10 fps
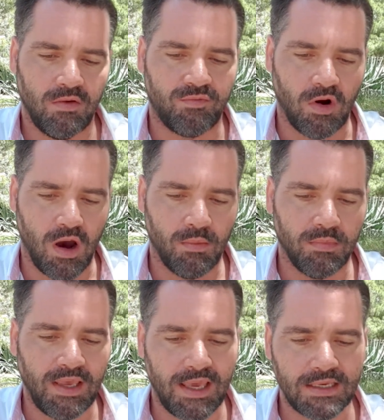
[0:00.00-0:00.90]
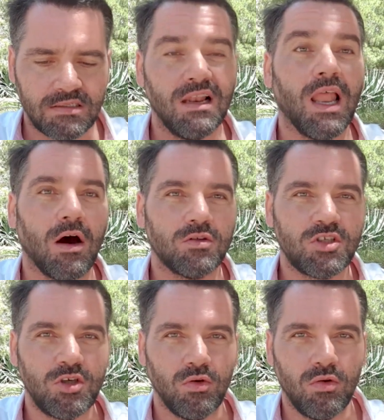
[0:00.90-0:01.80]
from is Lao
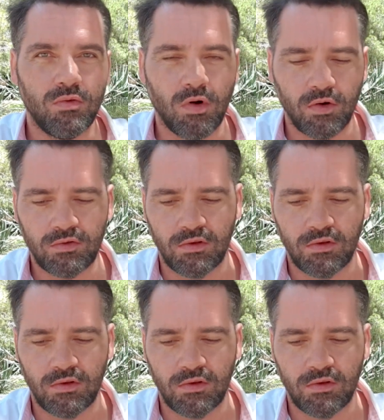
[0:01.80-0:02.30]
Tzu, who wrote